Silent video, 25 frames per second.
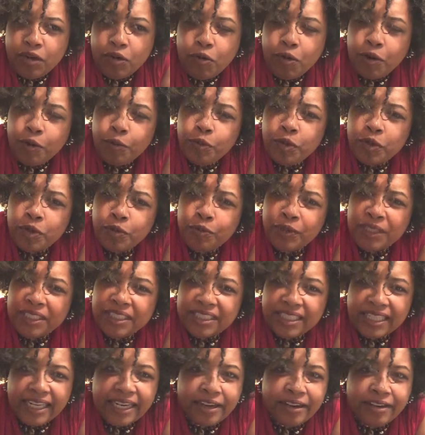Or will we
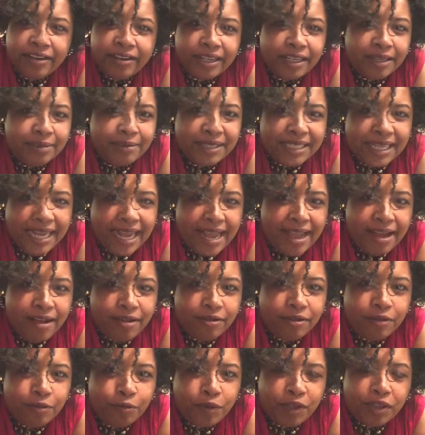tear him
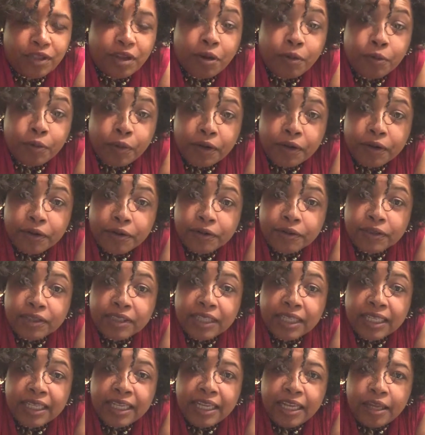down with our
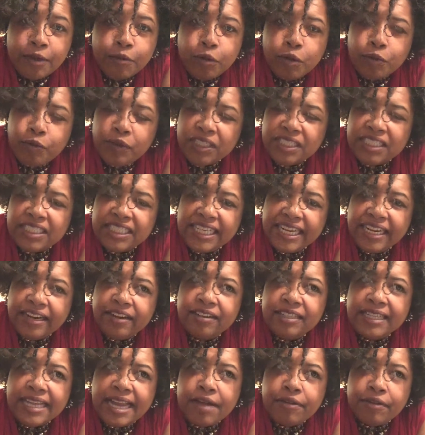words? Will we
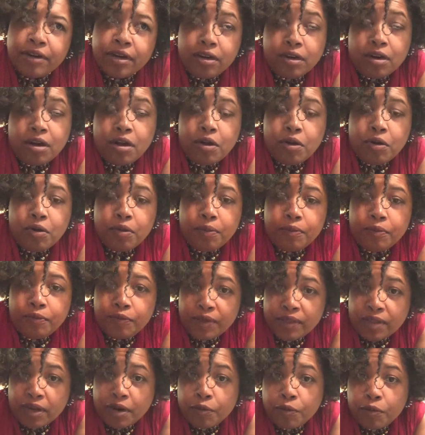tear down our home
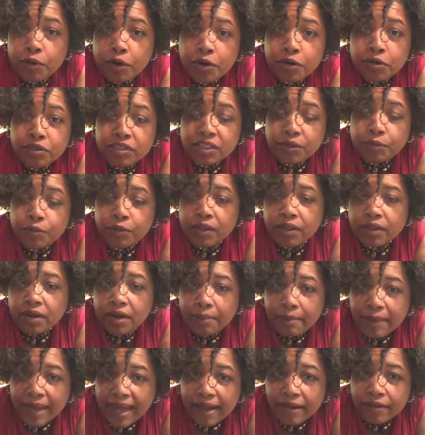with our words and with
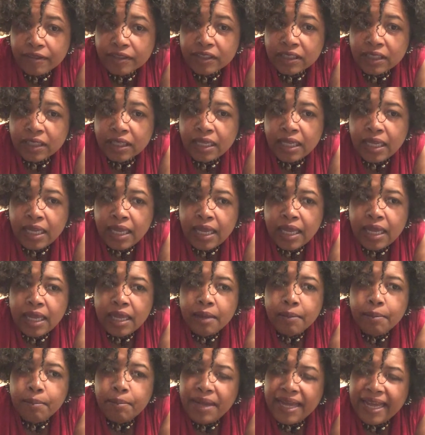our mouths?
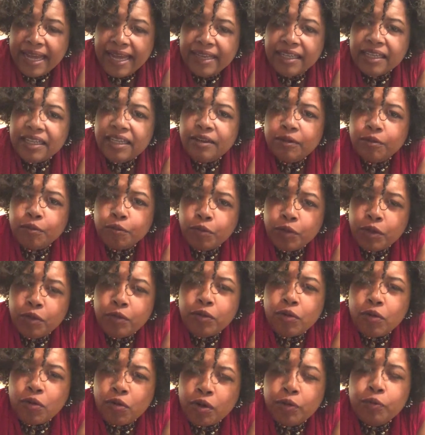
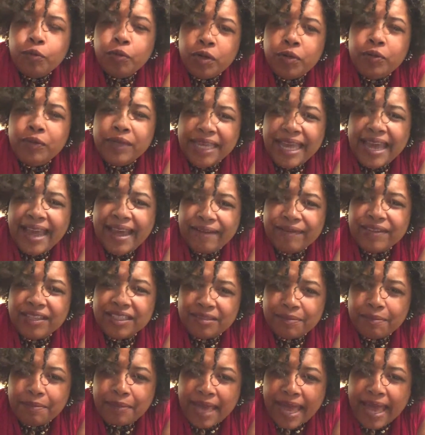Will we have
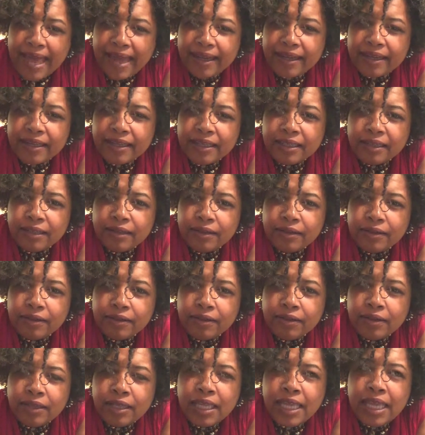his back?
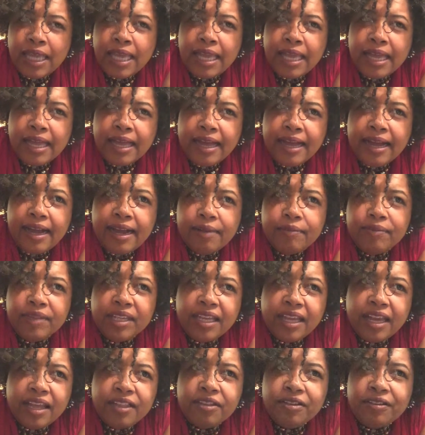
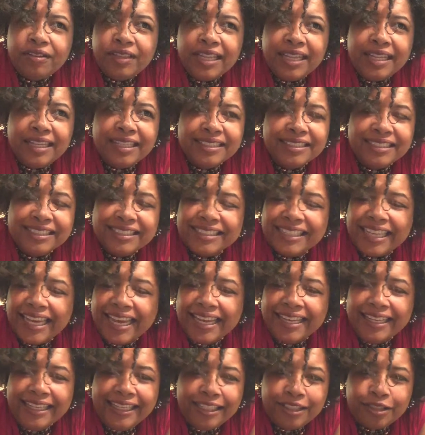The other thing is
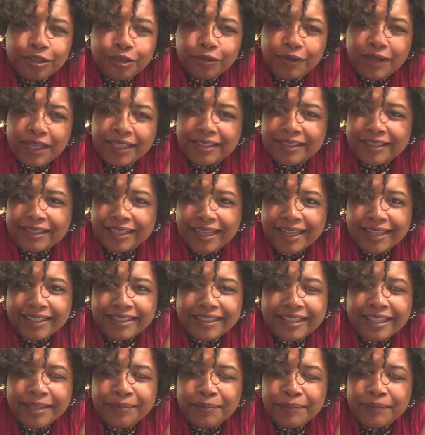can he trust
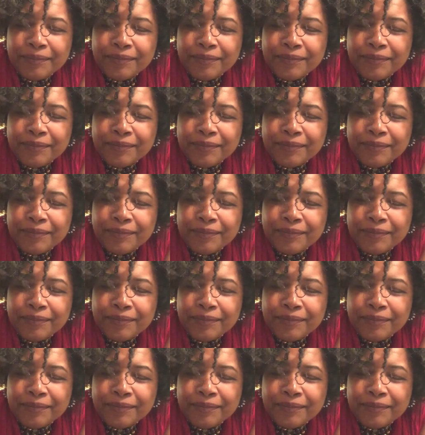us?